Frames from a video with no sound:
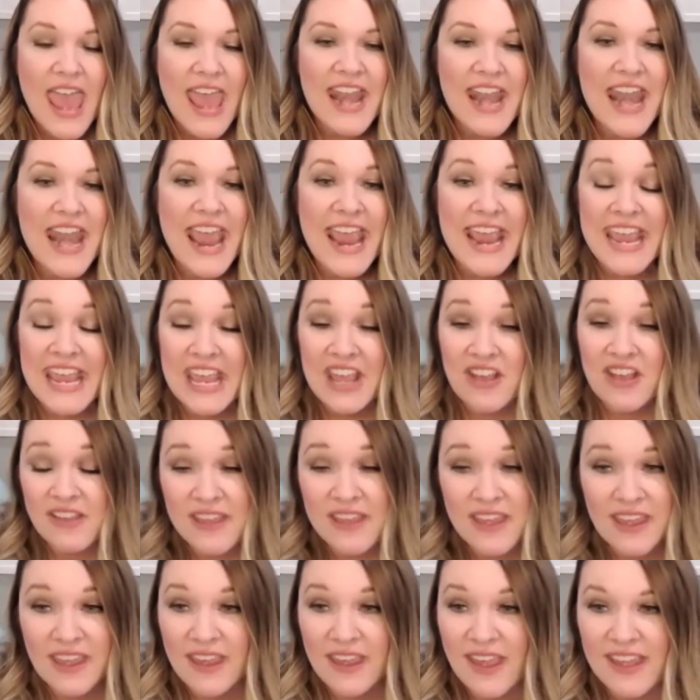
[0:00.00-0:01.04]
And
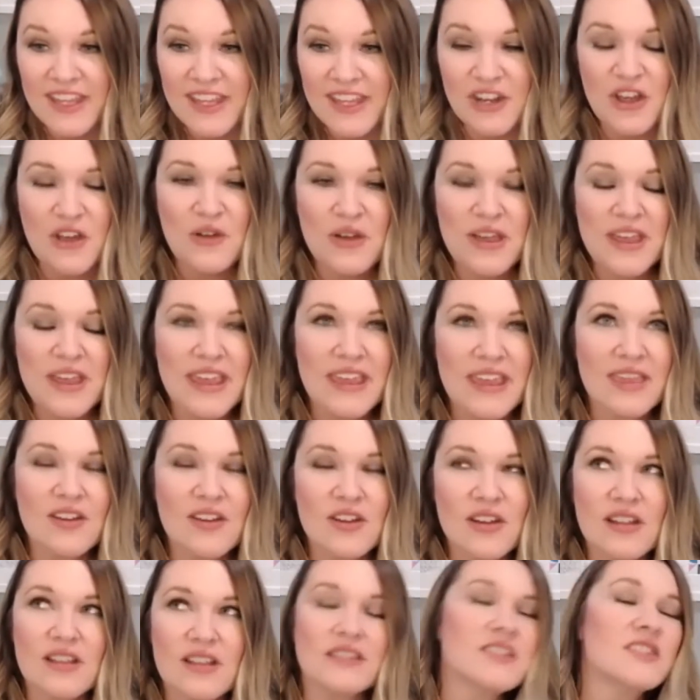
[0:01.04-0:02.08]
healing,
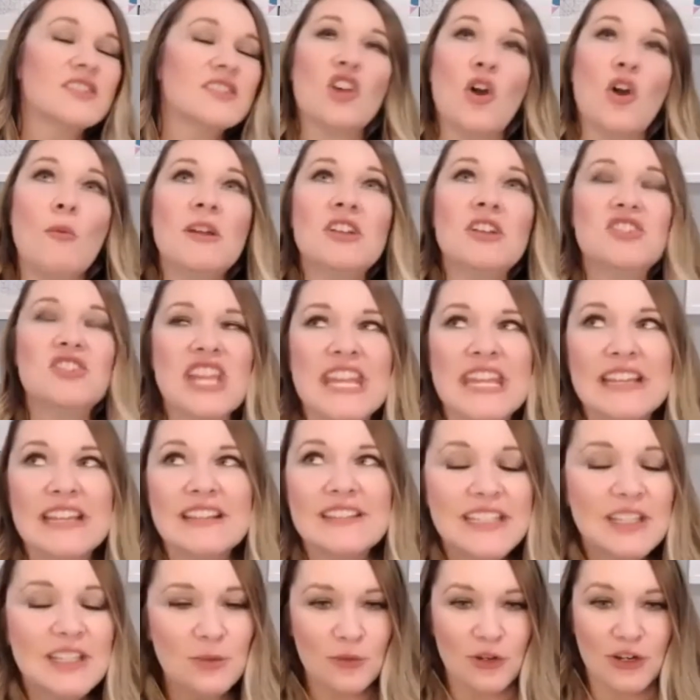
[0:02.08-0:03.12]
there's so much
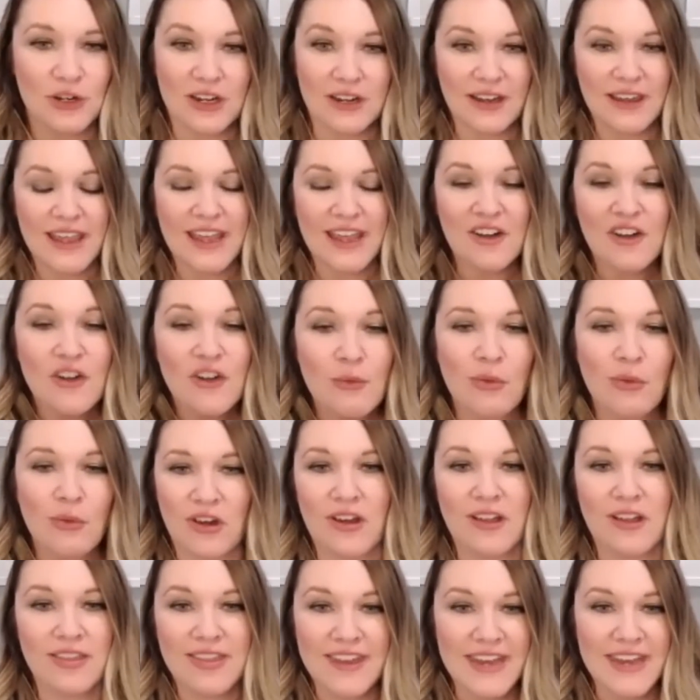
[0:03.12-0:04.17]
healing work, inner
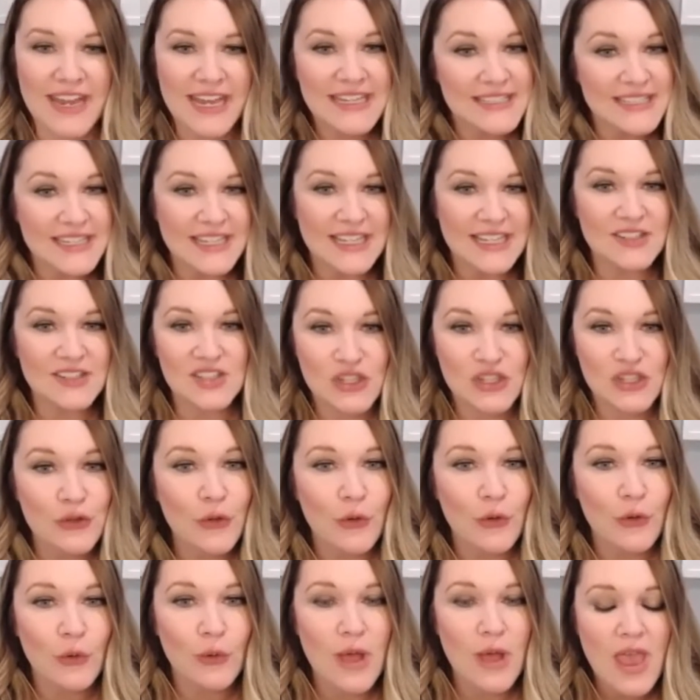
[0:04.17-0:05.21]
work that I did
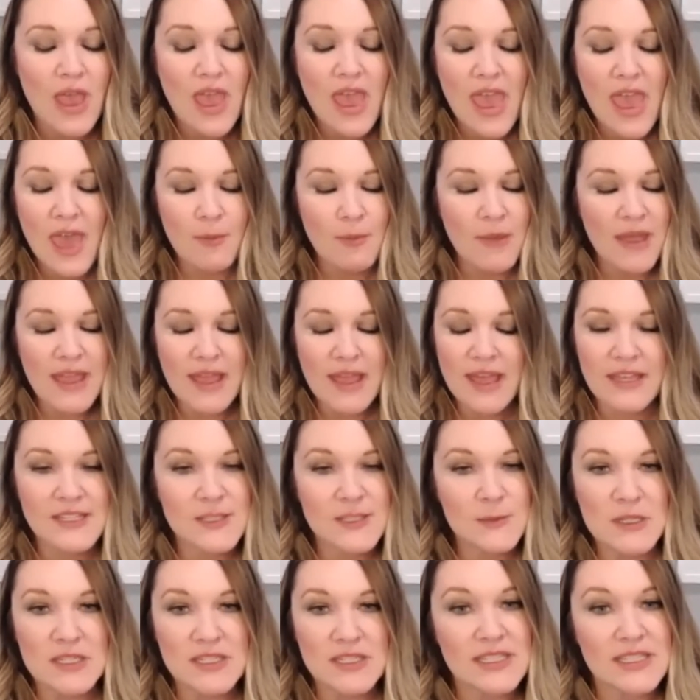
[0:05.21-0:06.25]
too. And my
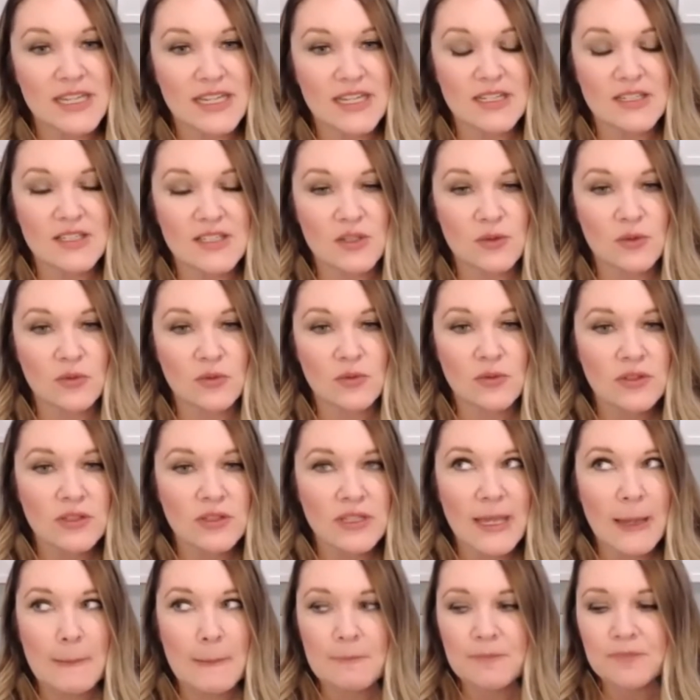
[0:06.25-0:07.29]
husband did to
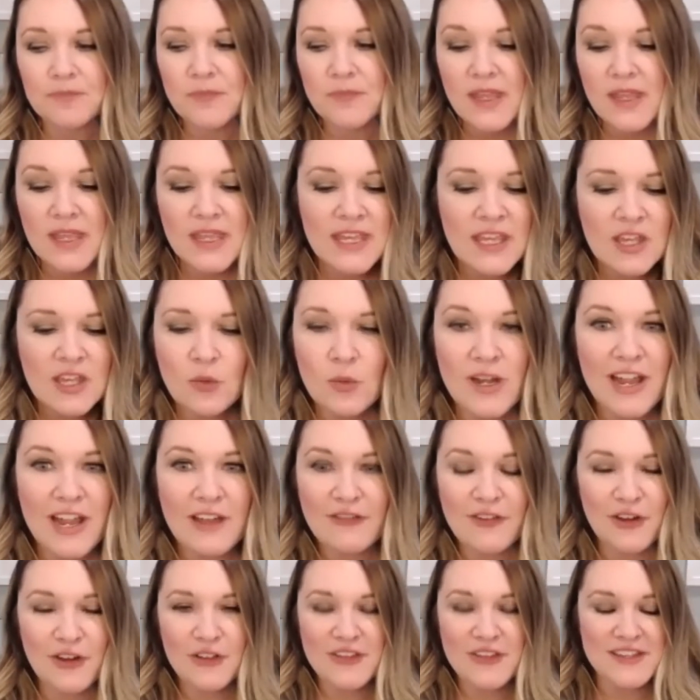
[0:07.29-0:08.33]
really heal
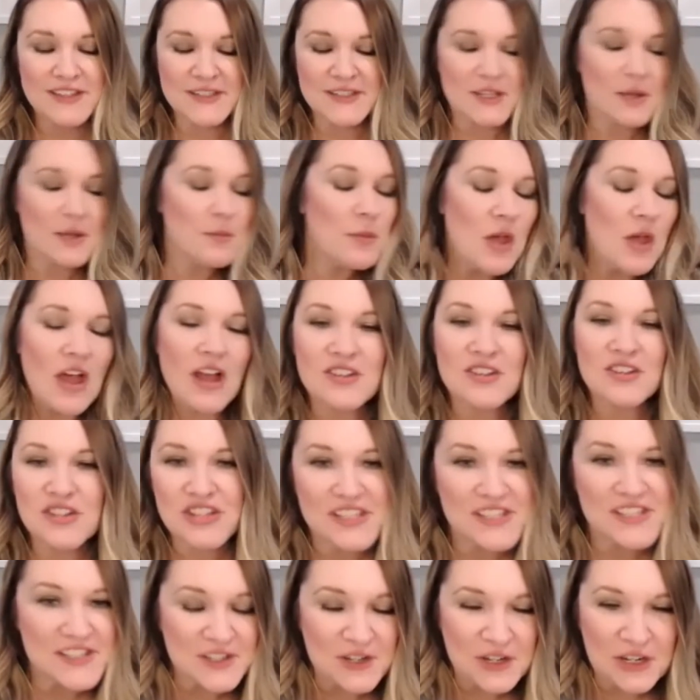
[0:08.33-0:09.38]
whatever the
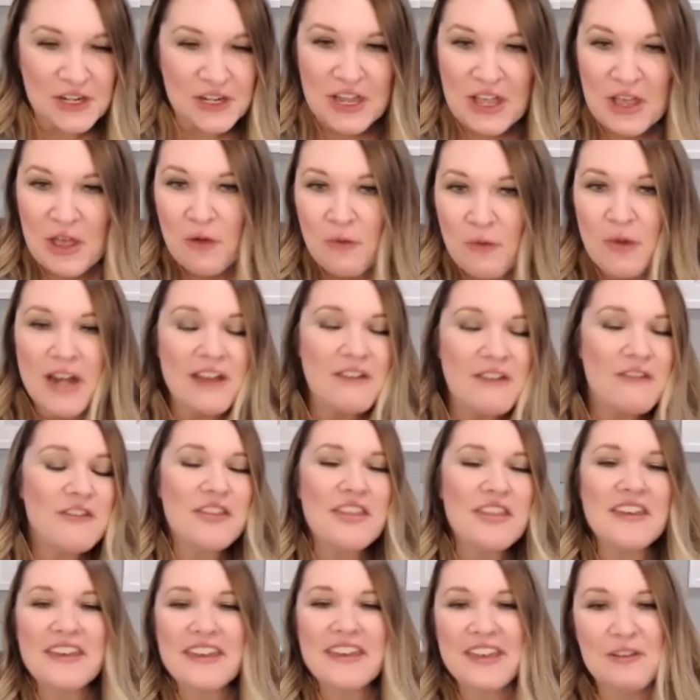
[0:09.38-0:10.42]
subconscious or whatever
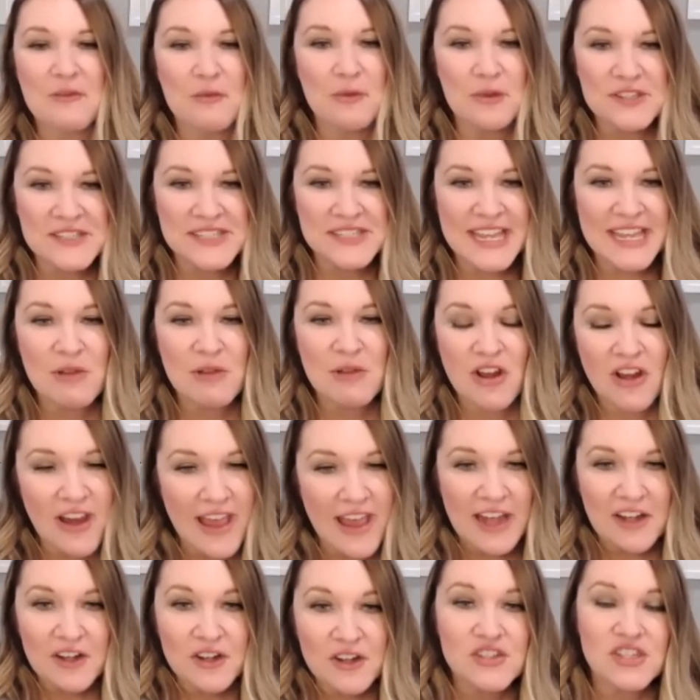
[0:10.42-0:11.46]
was in our
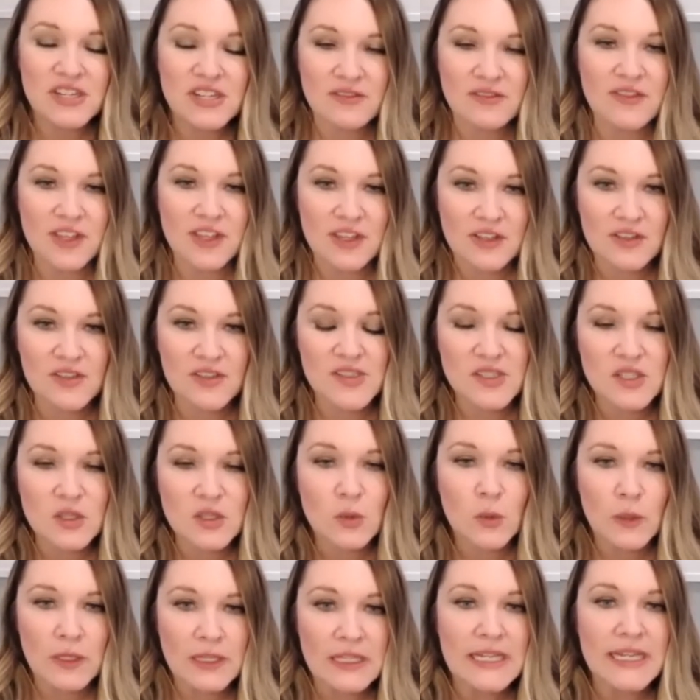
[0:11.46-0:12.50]
energy fields, to
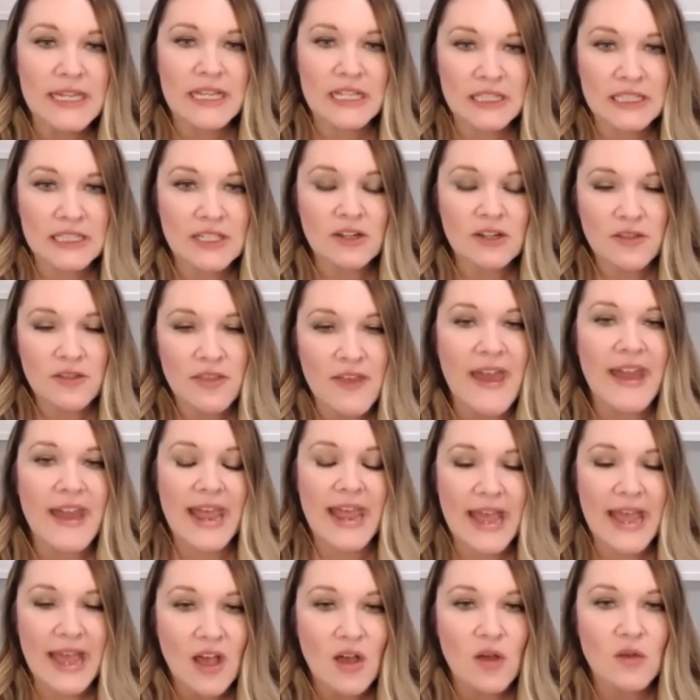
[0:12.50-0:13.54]
really clear that
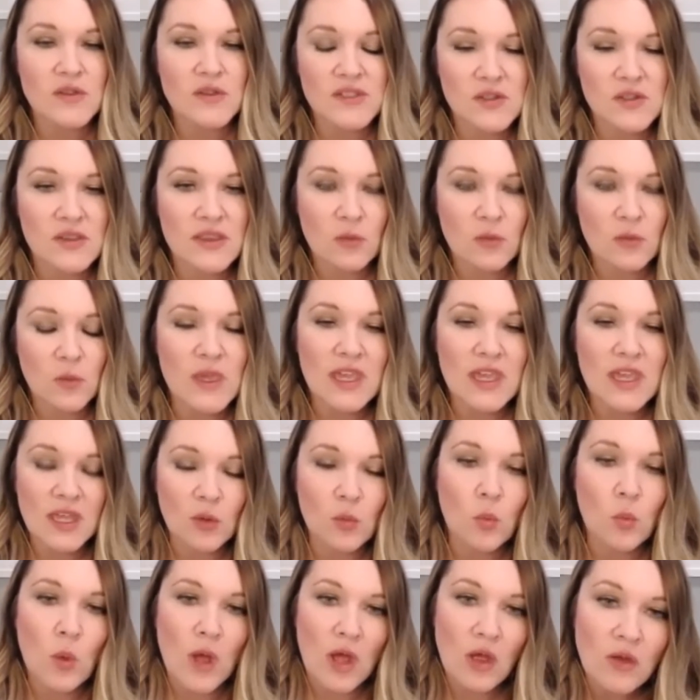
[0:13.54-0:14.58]
out so that we
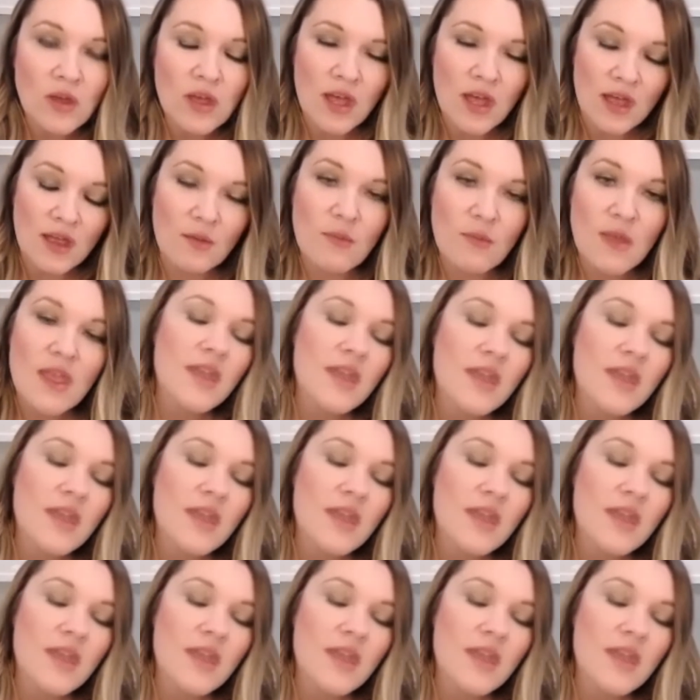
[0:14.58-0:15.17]
could welcome